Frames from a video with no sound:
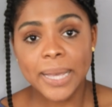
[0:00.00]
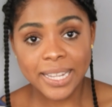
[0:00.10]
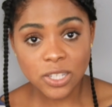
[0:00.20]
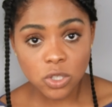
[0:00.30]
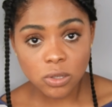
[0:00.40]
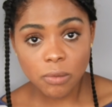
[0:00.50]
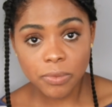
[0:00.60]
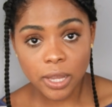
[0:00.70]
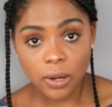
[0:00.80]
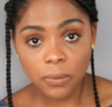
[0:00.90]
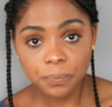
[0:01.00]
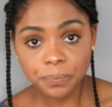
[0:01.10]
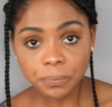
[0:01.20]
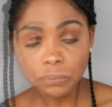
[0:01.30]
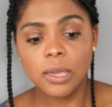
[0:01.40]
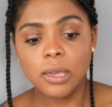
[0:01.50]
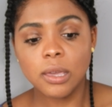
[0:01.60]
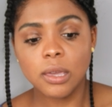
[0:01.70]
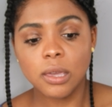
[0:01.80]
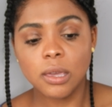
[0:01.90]
It didn't stop there.
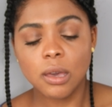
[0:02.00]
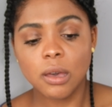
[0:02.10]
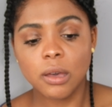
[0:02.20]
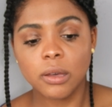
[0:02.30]
He